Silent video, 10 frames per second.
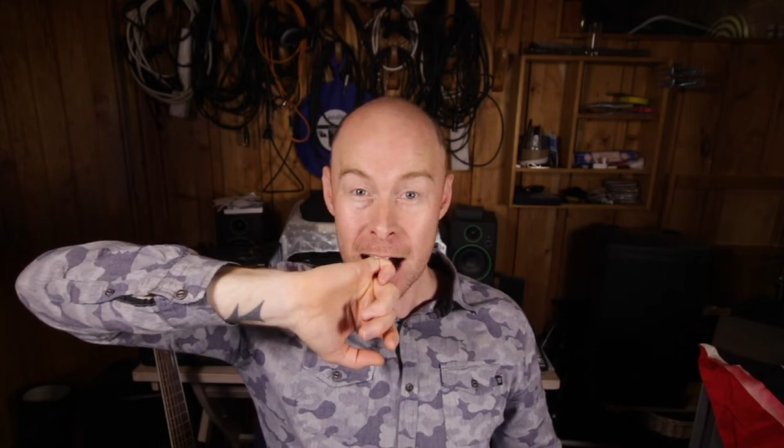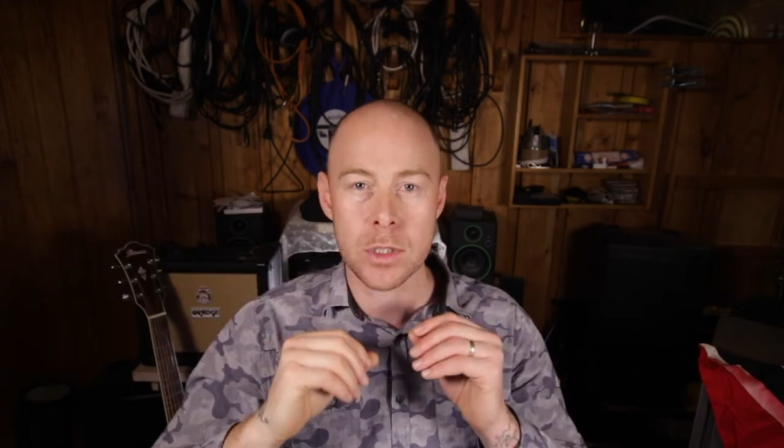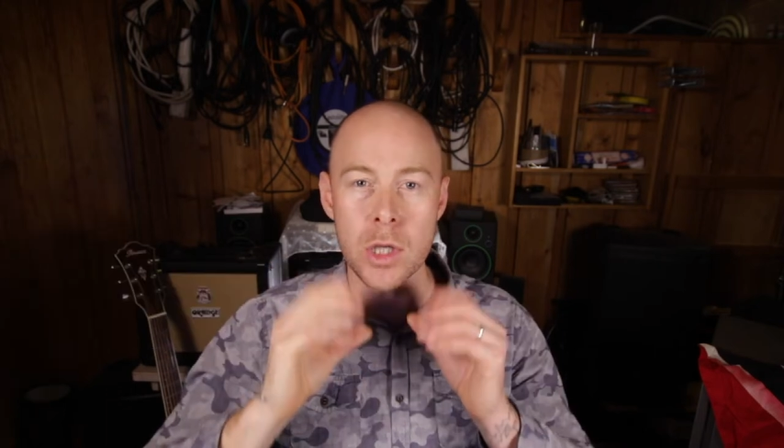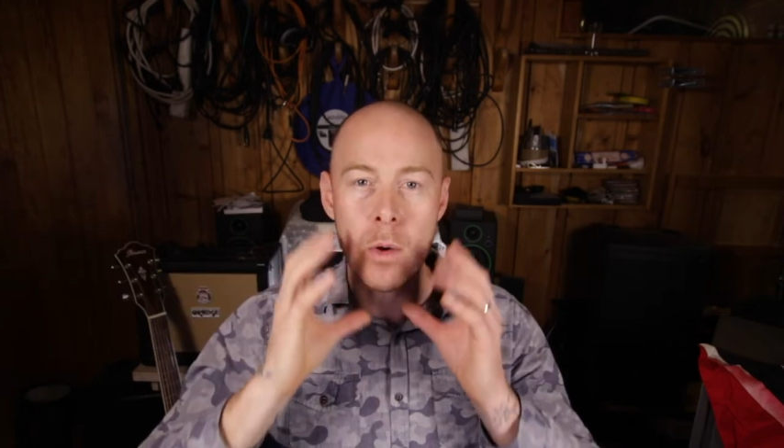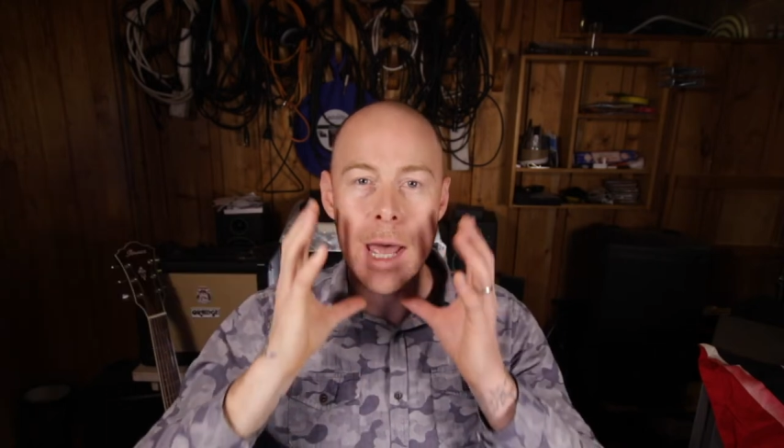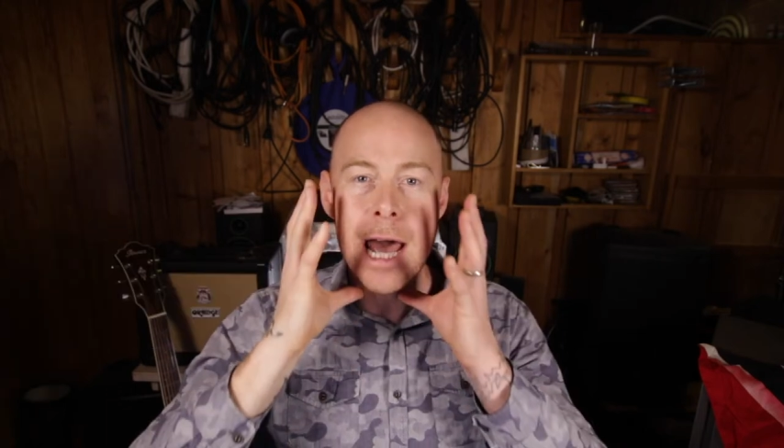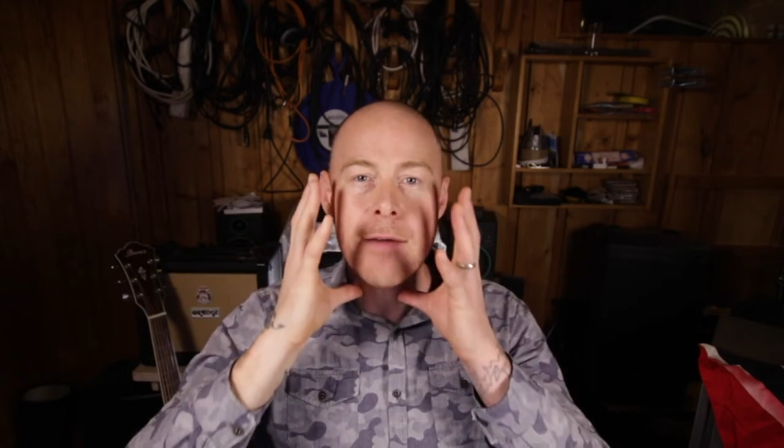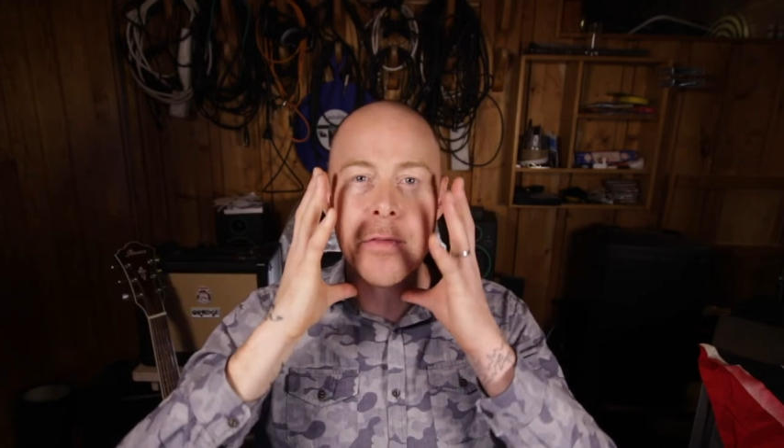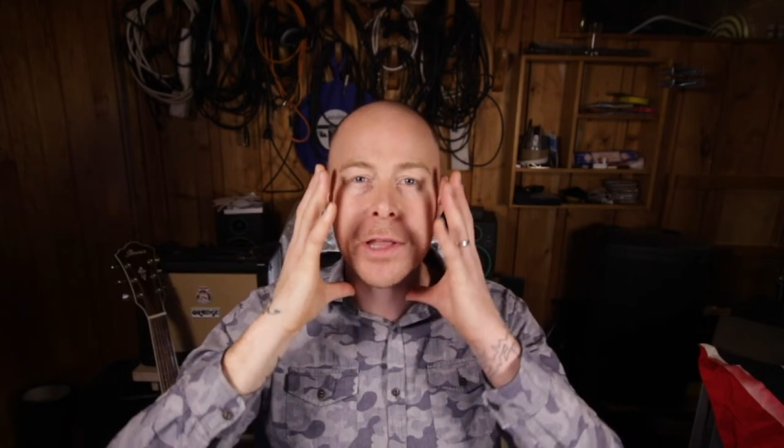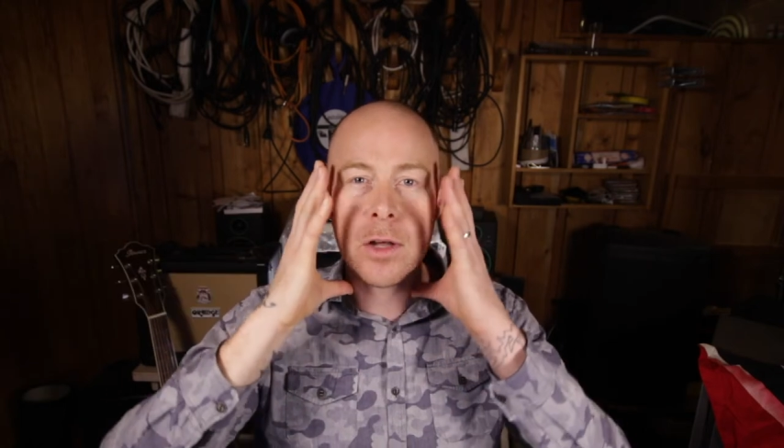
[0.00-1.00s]
So
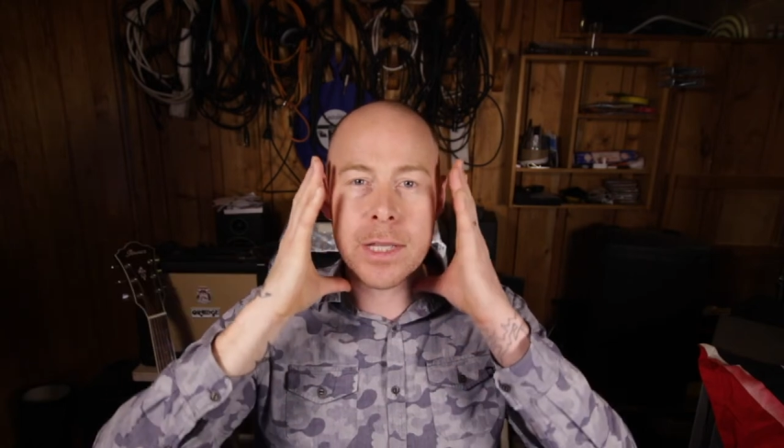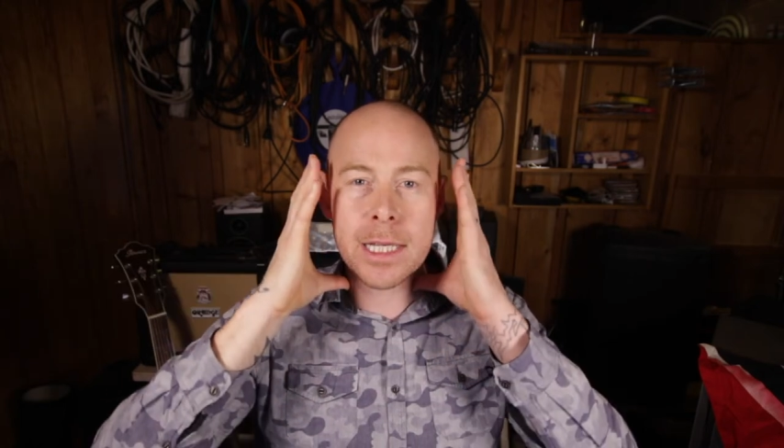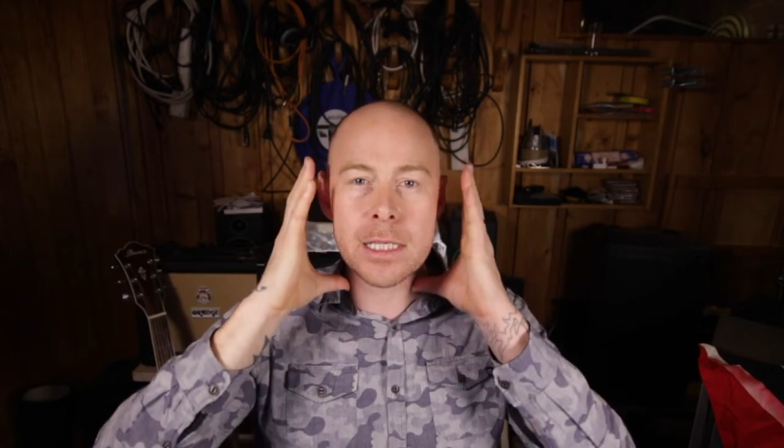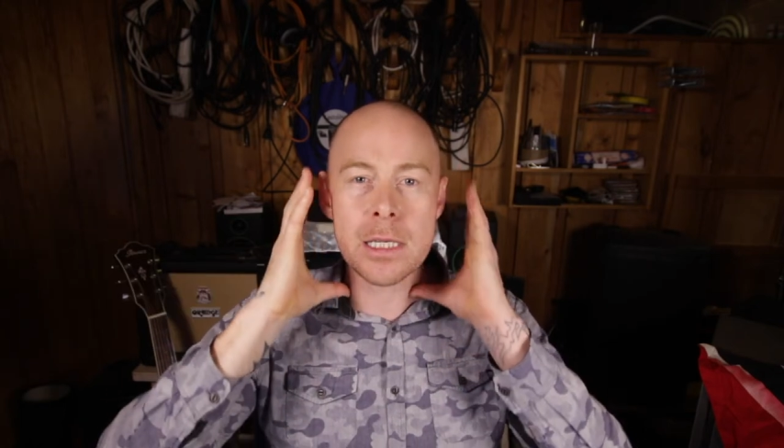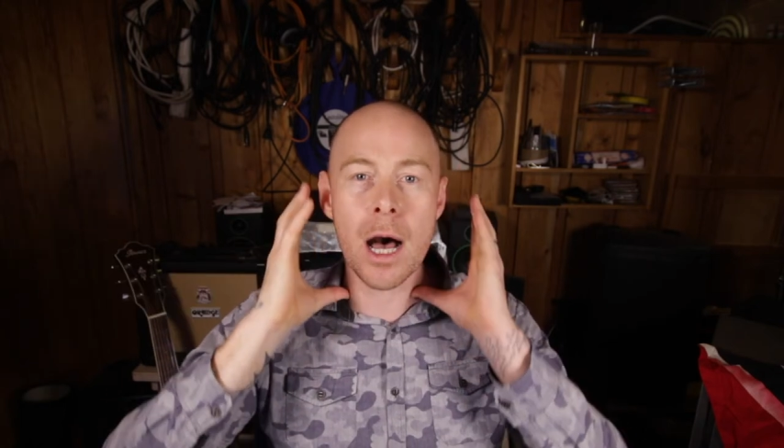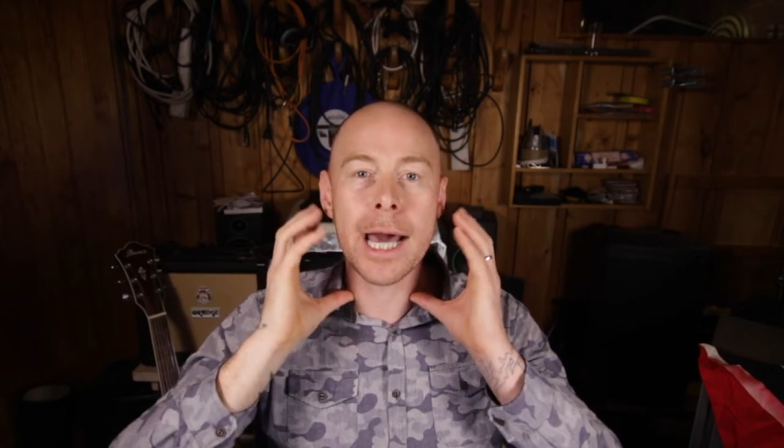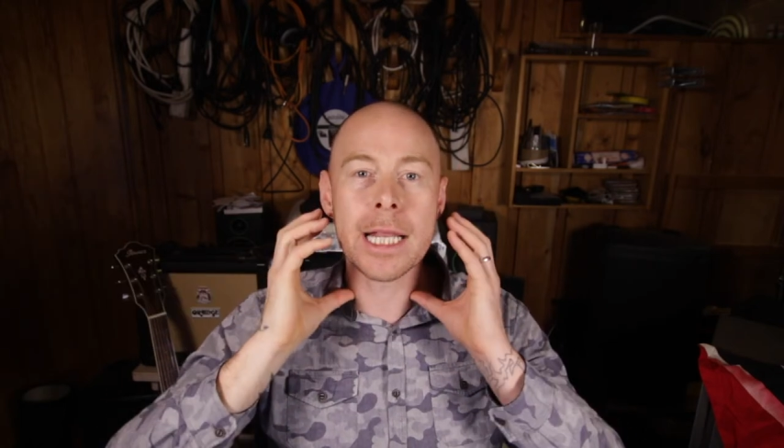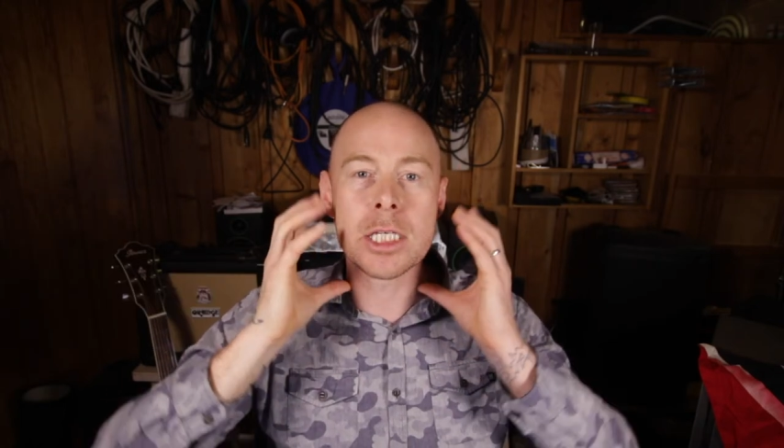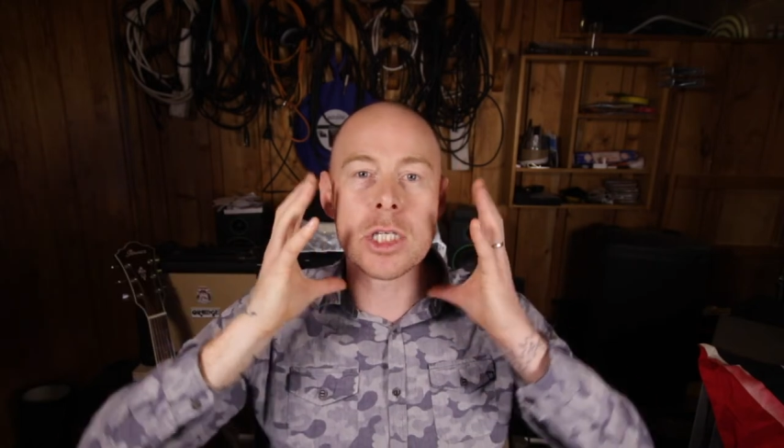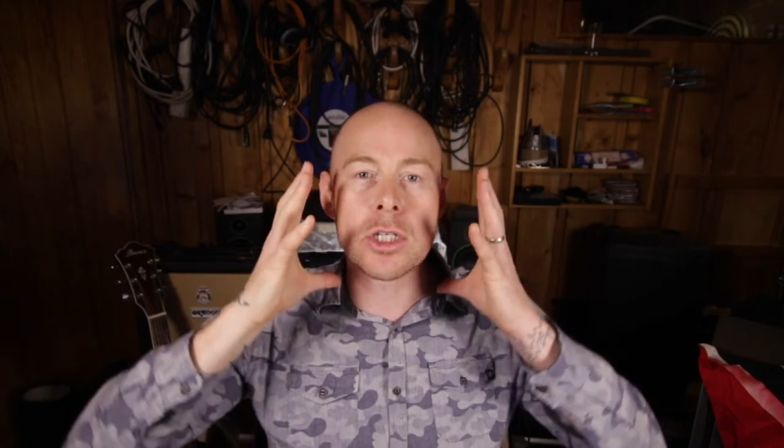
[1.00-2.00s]
everything on the
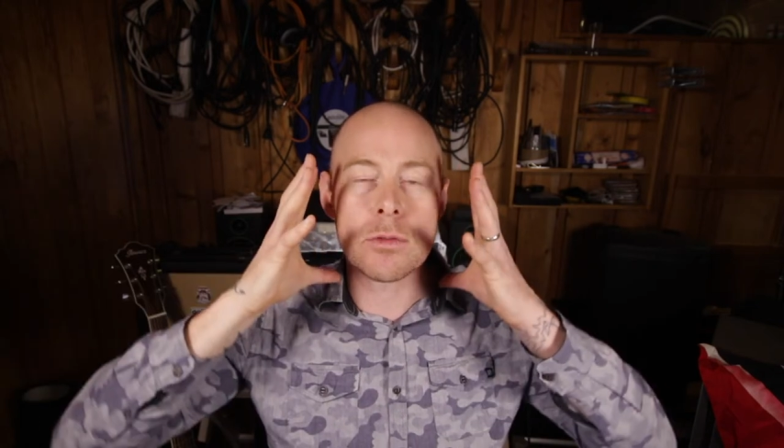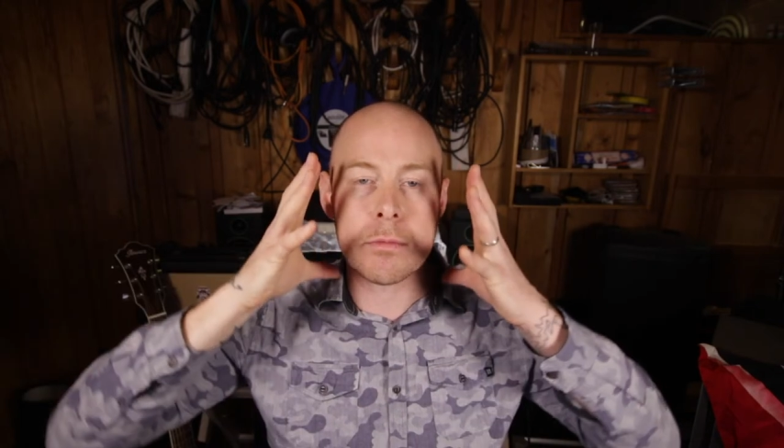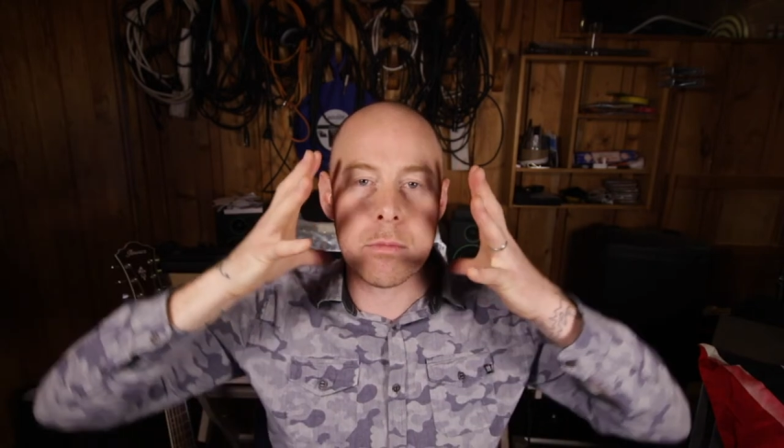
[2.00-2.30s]
inside is